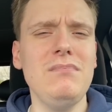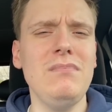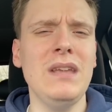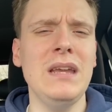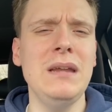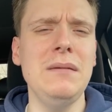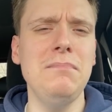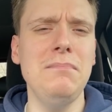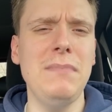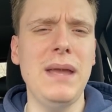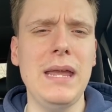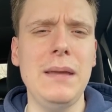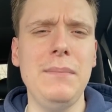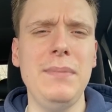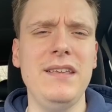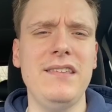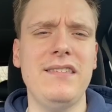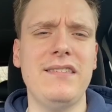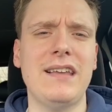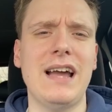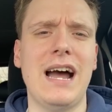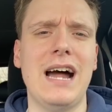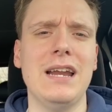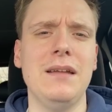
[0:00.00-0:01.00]
and maybe
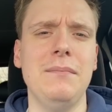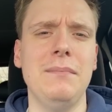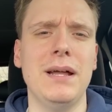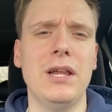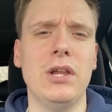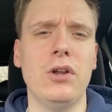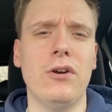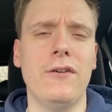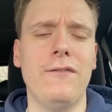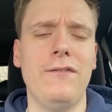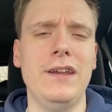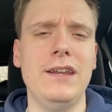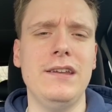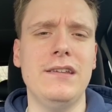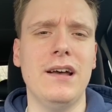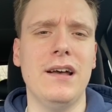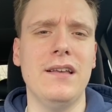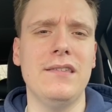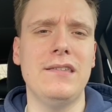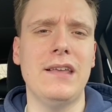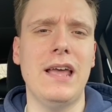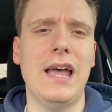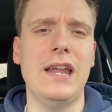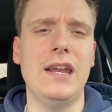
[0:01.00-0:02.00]
Scotty Miller if he
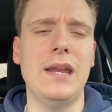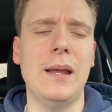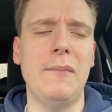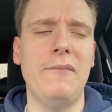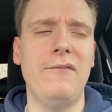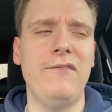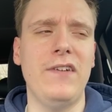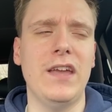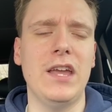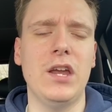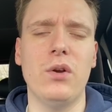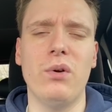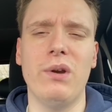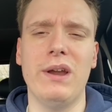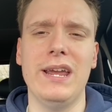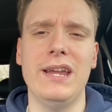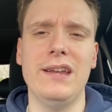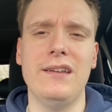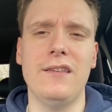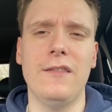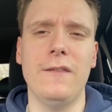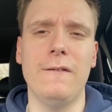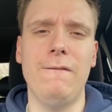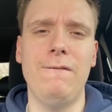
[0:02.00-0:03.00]
does end up figuring
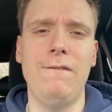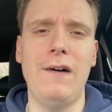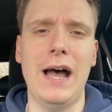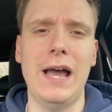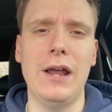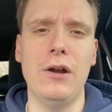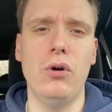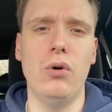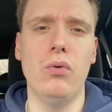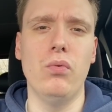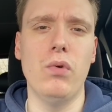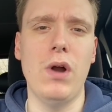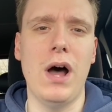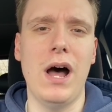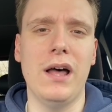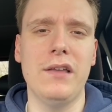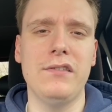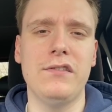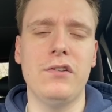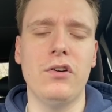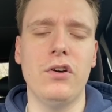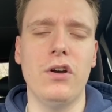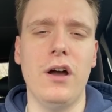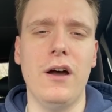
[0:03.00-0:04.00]
into the final
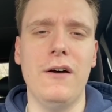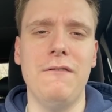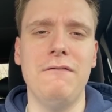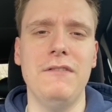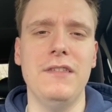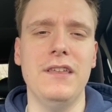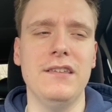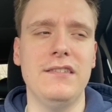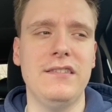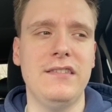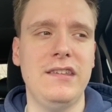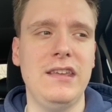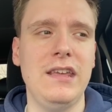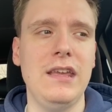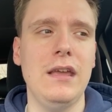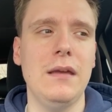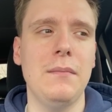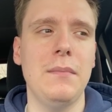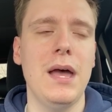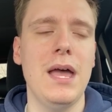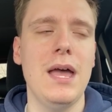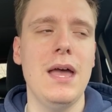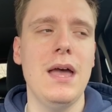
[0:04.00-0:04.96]
roster of this team.